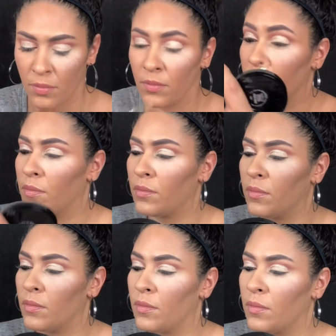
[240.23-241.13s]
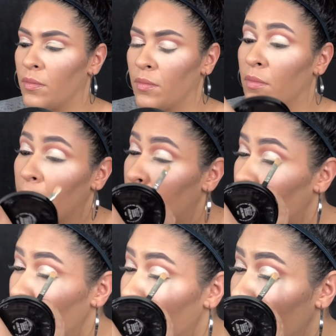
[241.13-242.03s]
out of the Dream Street
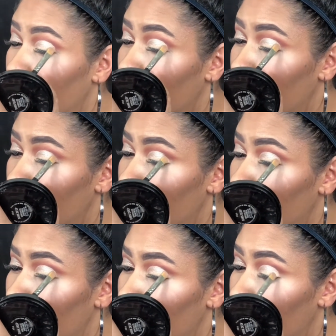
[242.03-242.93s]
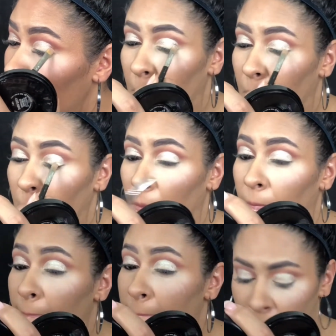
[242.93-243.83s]
palette and I'm packing it all over
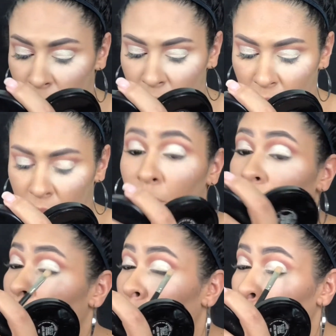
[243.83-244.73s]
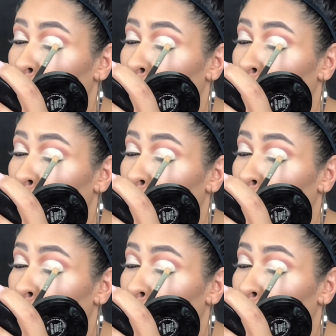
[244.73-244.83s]
the crease that we cut